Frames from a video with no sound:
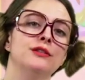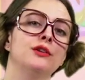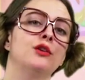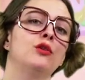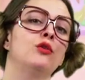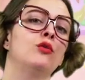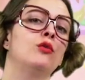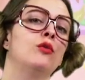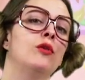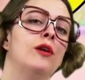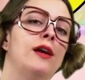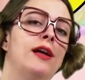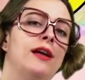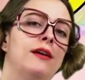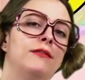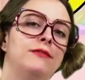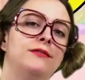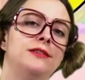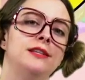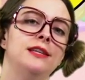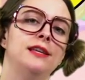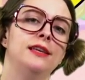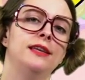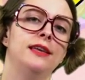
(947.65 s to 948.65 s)

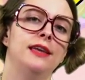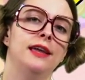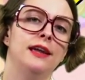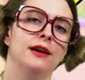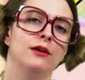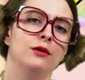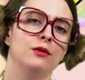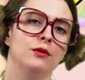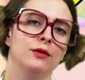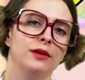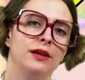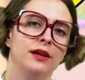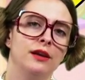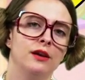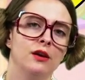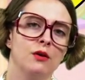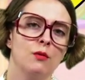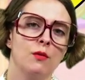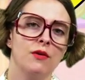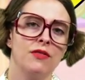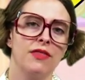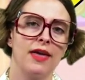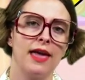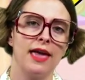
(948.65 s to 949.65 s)
Crafty Carol here
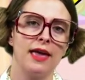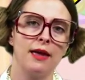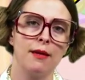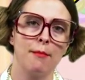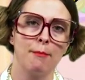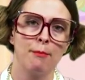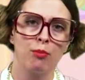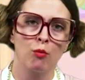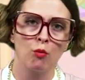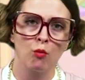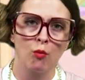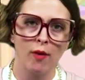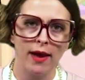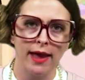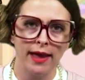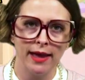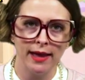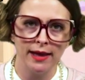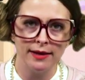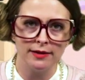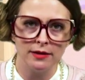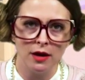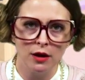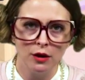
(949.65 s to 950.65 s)
with a
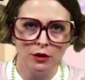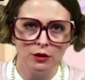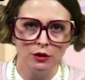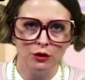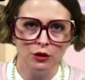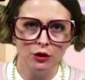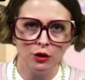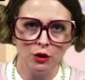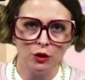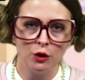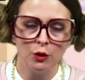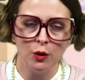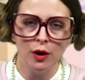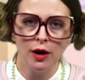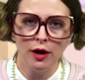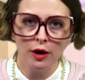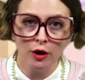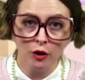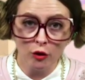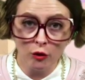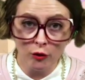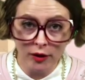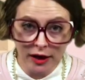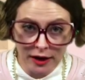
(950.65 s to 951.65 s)
brand new
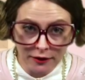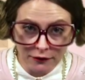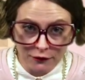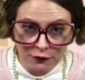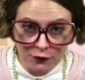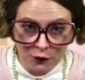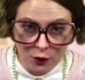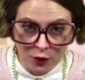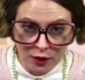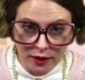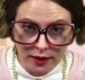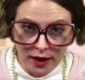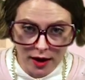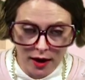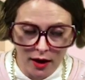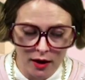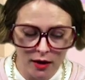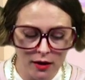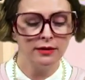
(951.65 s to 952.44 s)
craft for you.